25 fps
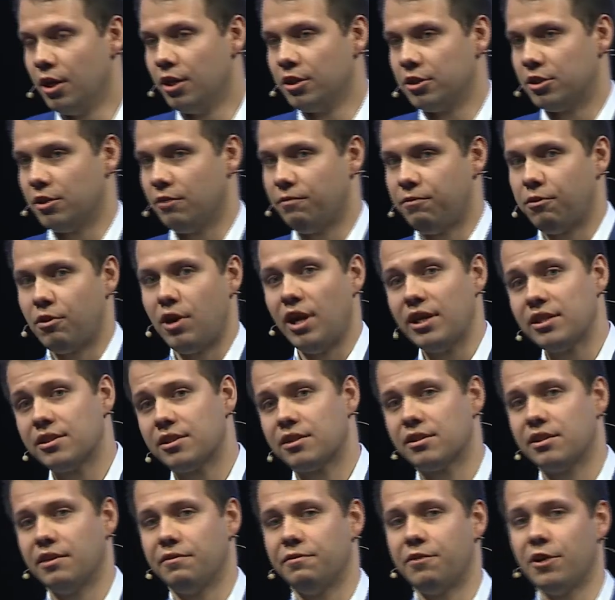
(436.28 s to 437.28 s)
So for us,
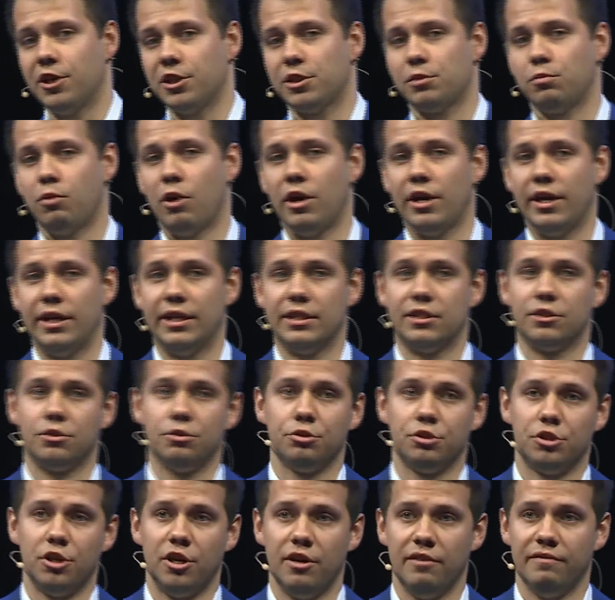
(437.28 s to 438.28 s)
the first one is to
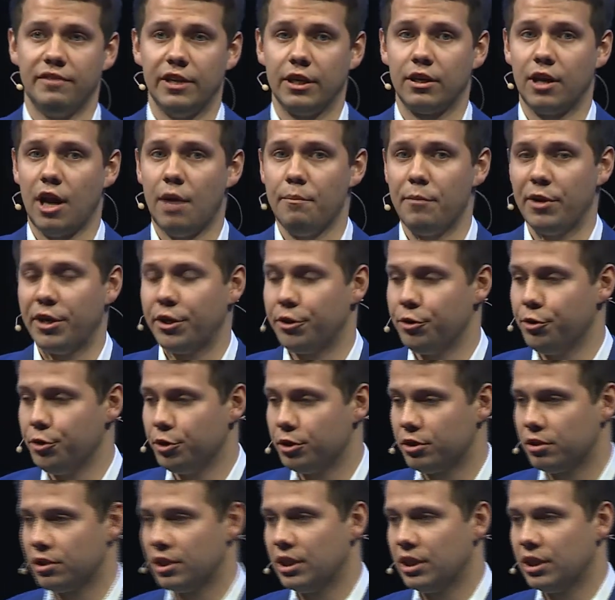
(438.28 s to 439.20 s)
serve the common good.